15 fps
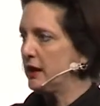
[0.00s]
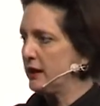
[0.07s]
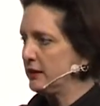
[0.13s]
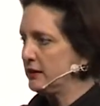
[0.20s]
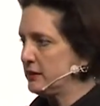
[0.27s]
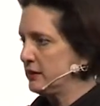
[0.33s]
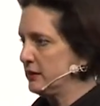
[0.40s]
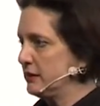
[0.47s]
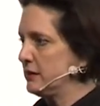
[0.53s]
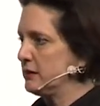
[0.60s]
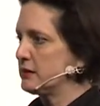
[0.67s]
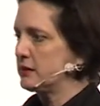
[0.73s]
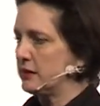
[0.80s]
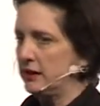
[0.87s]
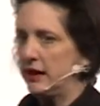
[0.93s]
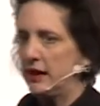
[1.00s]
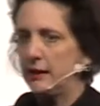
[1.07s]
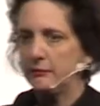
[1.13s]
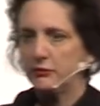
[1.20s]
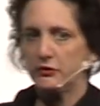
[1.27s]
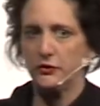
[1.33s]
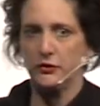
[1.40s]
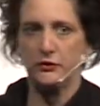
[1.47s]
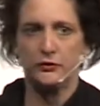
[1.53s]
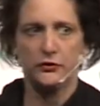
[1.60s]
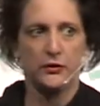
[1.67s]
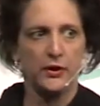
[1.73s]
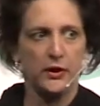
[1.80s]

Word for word: iTunes and the App Store so